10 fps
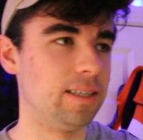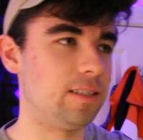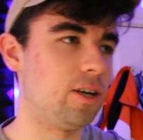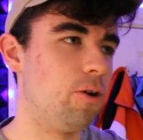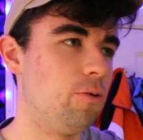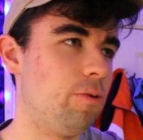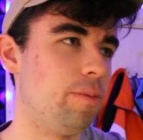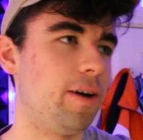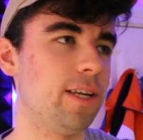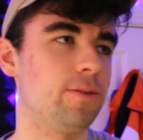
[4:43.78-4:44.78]
So we
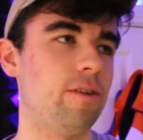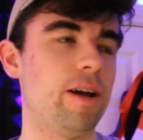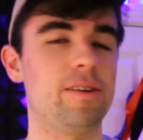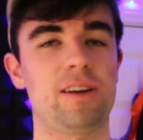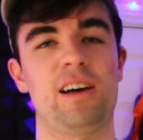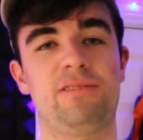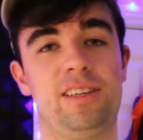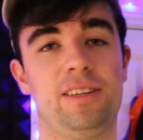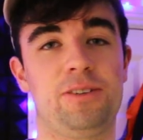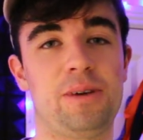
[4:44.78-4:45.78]
might as well round it off
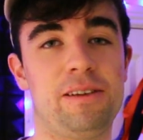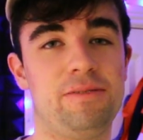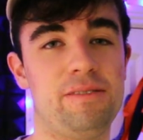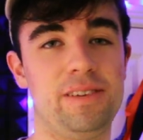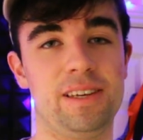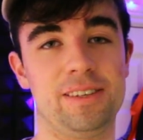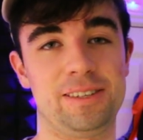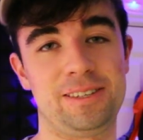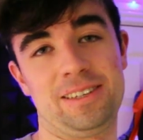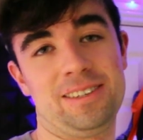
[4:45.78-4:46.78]
to 1250
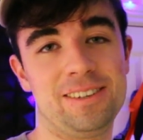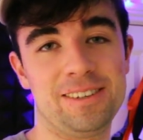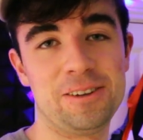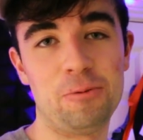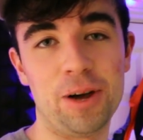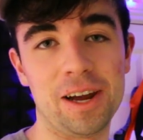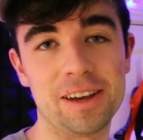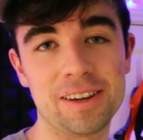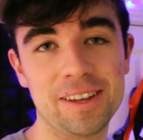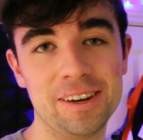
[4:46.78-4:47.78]
because why
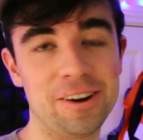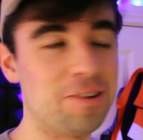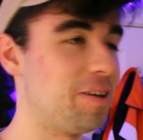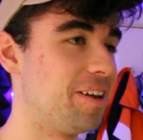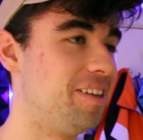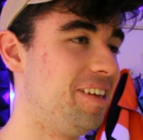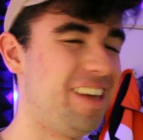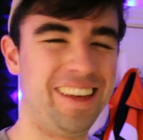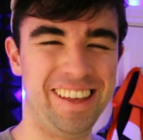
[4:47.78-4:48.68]
not? You know what I mean?